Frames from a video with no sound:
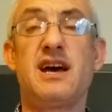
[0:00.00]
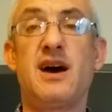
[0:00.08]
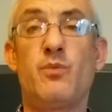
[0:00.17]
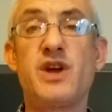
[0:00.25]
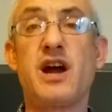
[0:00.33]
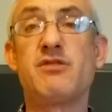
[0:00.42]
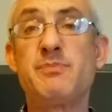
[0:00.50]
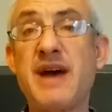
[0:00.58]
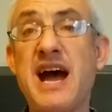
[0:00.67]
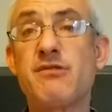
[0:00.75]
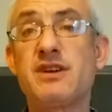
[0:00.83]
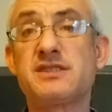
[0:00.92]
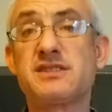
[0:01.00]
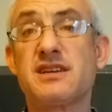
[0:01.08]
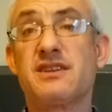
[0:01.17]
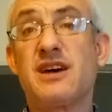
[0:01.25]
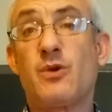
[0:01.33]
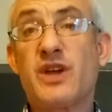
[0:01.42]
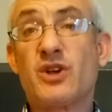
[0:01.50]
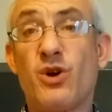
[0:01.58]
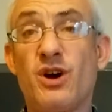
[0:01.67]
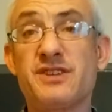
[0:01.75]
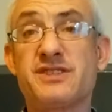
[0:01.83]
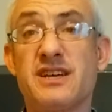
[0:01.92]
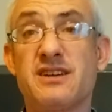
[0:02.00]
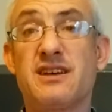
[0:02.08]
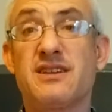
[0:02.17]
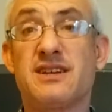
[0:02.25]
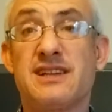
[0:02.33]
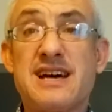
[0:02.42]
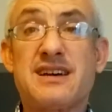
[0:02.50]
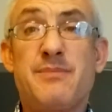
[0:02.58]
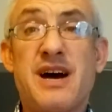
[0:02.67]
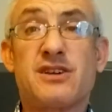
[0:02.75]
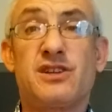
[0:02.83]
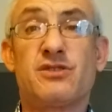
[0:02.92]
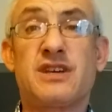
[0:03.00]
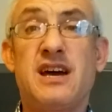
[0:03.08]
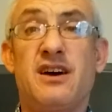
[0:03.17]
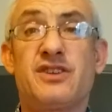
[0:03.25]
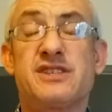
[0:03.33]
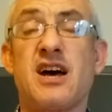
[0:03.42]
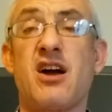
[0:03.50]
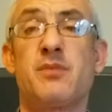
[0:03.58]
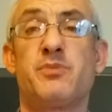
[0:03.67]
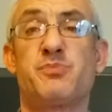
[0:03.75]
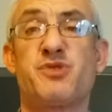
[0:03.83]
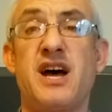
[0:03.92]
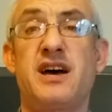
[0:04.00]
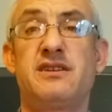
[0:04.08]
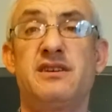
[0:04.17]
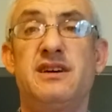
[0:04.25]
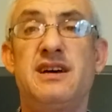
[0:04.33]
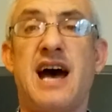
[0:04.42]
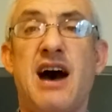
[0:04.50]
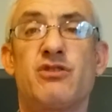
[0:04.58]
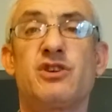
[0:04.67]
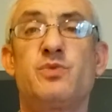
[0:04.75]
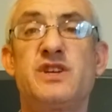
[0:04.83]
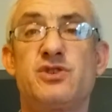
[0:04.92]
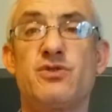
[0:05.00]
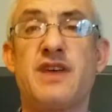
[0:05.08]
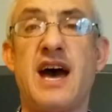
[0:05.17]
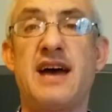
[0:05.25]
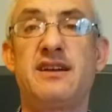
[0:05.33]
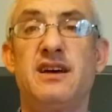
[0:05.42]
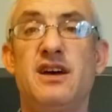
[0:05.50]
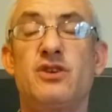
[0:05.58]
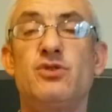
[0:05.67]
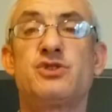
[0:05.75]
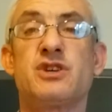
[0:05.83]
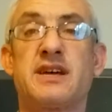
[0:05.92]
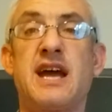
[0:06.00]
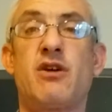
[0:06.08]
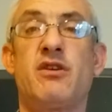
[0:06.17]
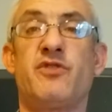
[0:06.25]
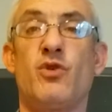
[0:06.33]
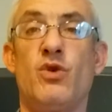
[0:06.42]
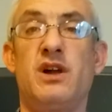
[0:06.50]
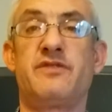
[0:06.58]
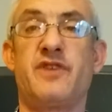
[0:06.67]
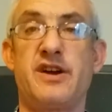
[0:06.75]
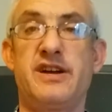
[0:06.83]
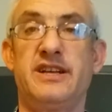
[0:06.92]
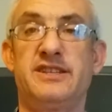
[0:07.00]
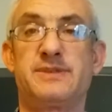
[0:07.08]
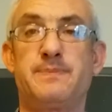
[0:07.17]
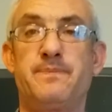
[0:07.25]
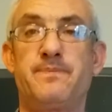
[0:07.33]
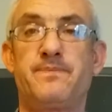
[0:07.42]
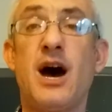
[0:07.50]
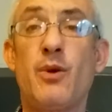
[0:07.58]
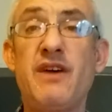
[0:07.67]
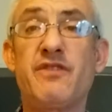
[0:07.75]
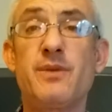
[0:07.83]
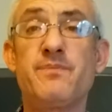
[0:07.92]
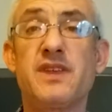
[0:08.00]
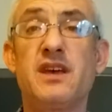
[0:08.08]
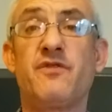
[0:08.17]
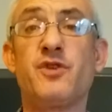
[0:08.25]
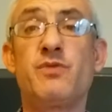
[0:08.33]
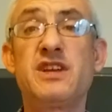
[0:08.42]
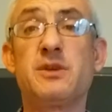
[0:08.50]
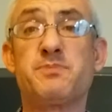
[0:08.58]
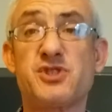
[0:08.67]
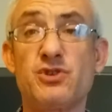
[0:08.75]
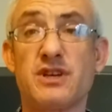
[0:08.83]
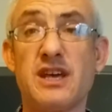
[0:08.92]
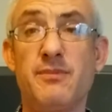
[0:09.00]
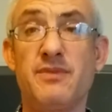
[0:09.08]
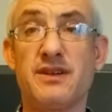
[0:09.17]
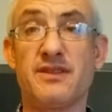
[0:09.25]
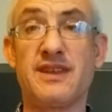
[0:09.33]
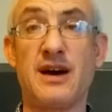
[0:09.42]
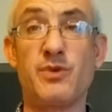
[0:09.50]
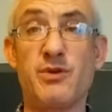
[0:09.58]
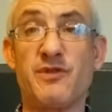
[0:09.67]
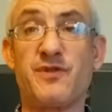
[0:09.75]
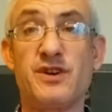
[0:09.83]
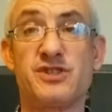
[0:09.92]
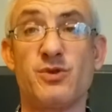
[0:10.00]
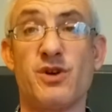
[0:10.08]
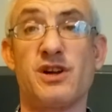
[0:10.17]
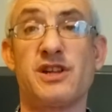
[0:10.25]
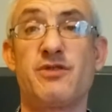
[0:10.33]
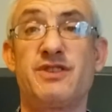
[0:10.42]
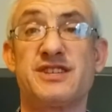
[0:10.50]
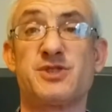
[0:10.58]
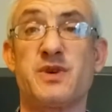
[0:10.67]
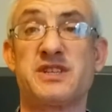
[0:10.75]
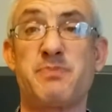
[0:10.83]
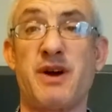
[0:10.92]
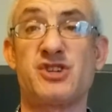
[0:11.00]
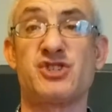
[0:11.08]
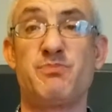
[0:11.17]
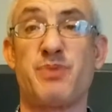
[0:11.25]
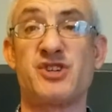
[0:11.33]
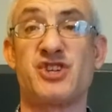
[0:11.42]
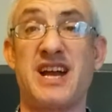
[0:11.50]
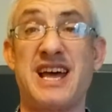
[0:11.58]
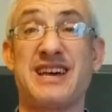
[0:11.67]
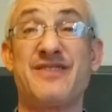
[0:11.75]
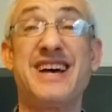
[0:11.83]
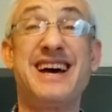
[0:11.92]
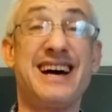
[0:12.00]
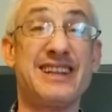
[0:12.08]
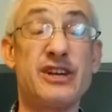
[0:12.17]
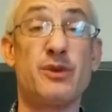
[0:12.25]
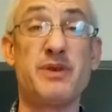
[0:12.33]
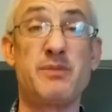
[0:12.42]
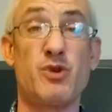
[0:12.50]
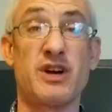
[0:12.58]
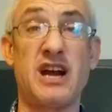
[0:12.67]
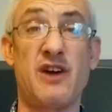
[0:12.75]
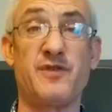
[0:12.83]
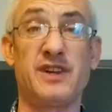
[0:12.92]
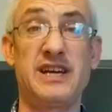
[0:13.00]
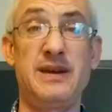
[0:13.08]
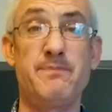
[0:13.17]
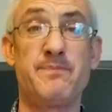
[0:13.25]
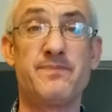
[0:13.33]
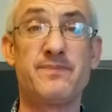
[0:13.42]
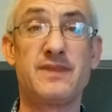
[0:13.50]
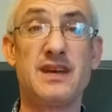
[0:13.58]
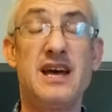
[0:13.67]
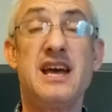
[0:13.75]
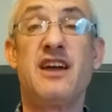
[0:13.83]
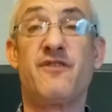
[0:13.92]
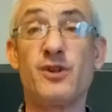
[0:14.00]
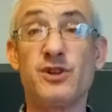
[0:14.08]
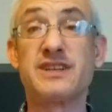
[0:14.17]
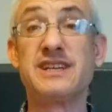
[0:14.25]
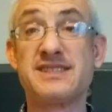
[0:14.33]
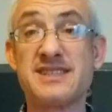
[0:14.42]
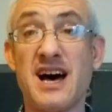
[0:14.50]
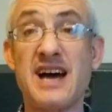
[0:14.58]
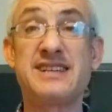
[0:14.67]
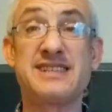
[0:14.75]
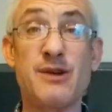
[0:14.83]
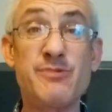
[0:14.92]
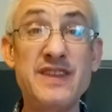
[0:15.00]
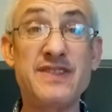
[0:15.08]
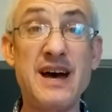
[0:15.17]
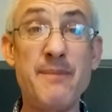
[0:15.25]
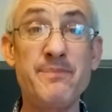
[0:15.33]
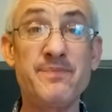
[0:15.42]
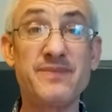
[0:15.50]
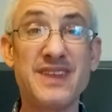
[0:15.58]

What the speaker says: and we are embarrassed that we called it the lechem haklokel, this horrible bread. How could we do that? You took care of all of our needs. However, if you read the psukim that we referred to earlier in this week's Parshat Eikev a little bit more carefully, if you look inside as I read them,